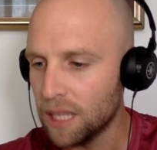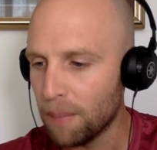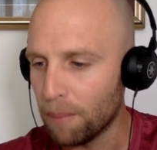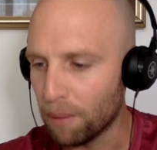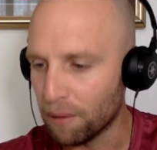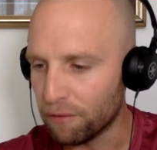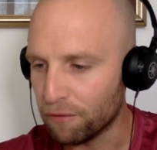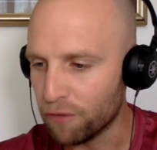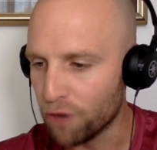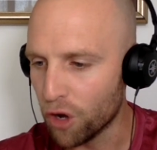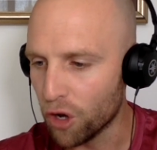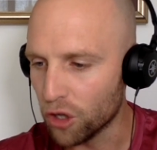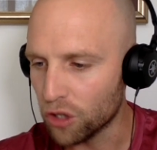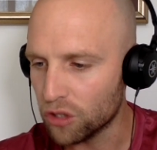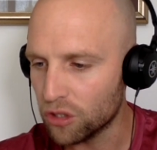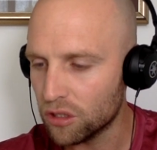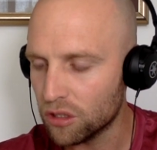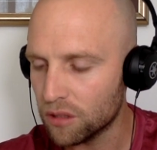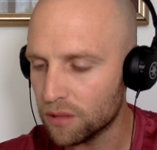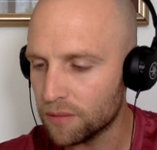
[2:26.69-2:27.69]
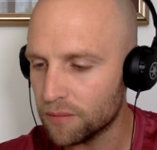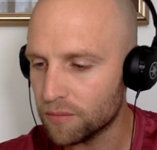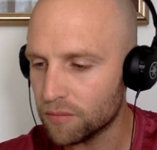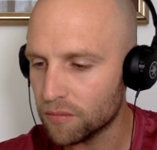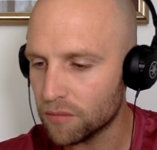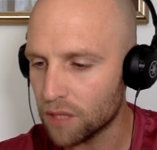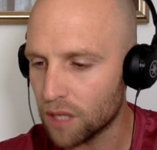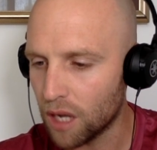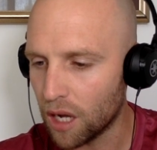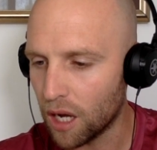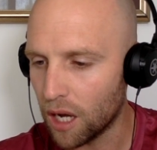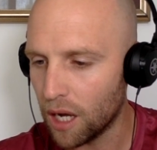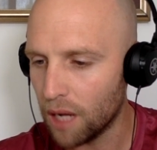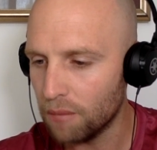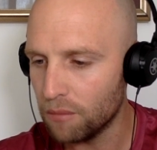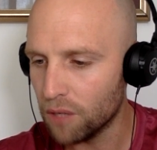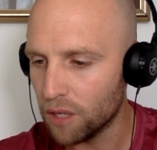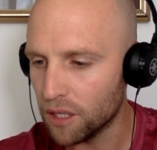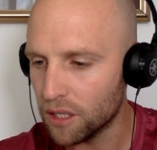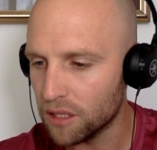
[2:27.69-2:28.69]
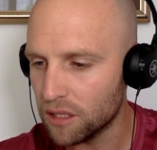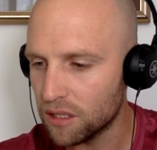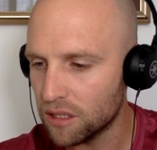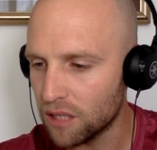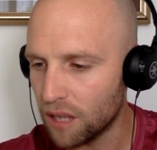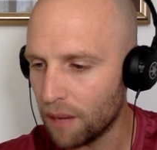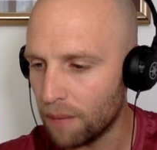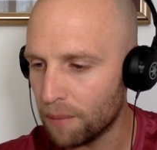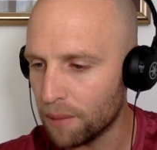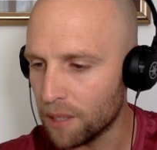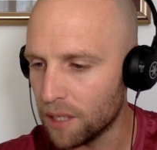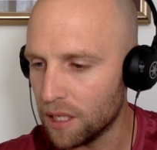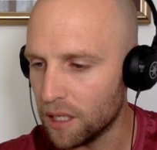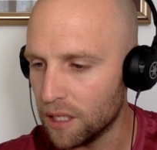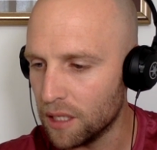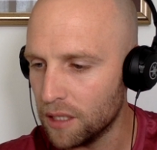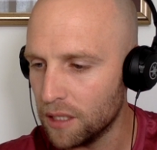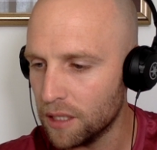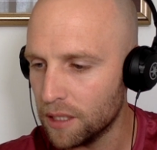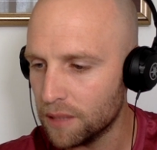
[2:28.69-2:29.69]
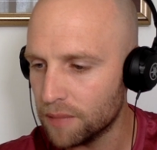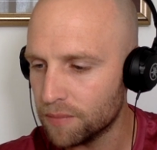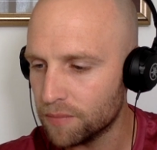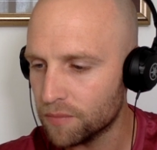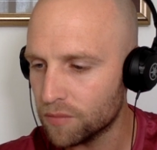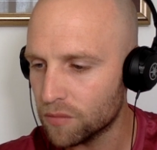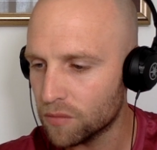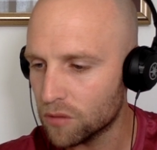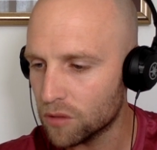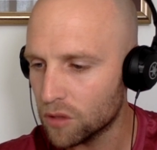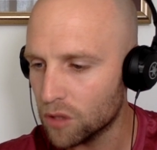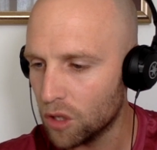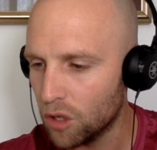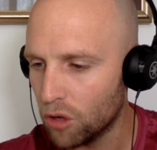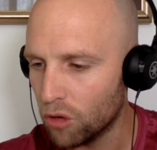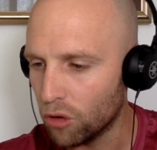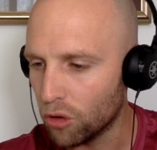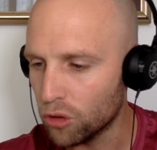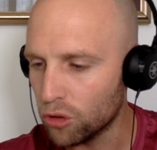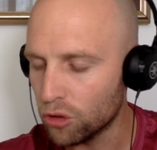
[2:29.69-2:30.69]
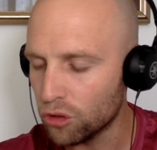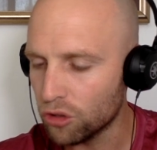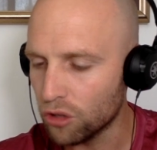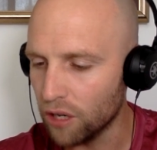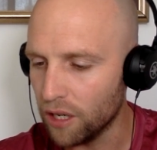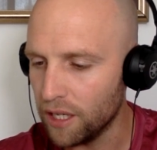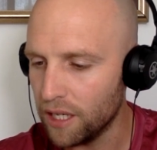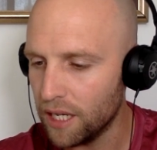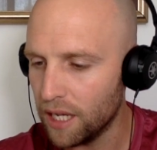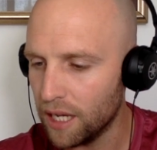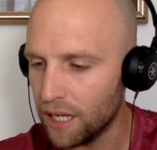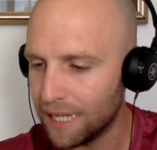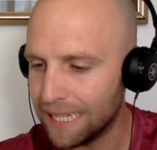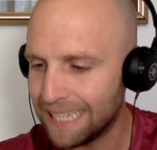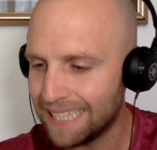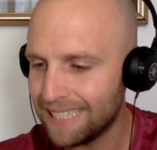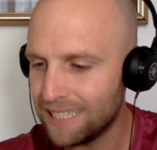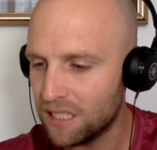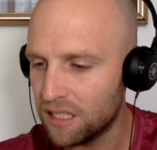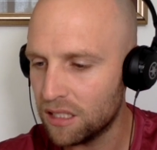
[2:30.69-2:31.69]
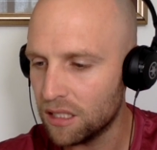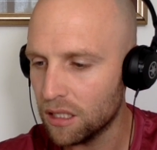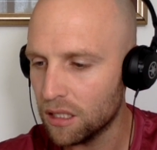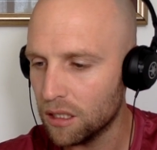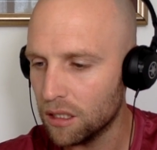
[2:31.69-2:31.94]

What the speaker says: But first, I'm going to sub in. Rotosalia is